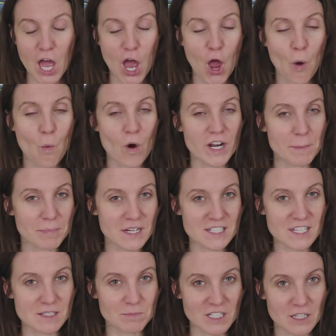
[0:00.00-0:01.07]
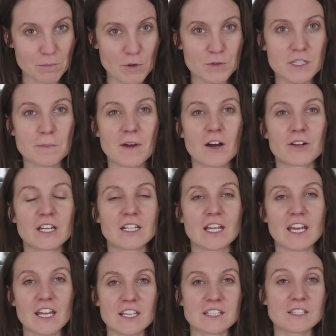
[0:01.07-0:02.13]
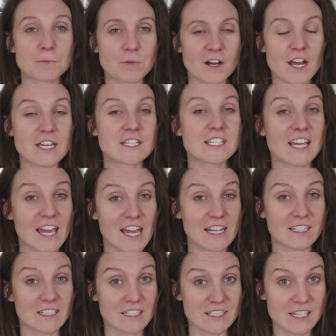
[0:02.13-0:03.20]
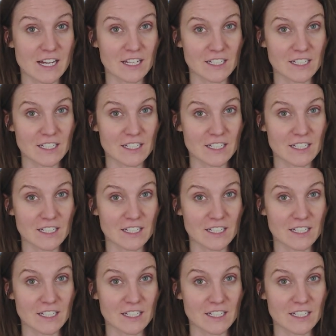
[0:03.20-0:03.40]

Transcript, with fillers: What impresses me the most about it is the price and the design.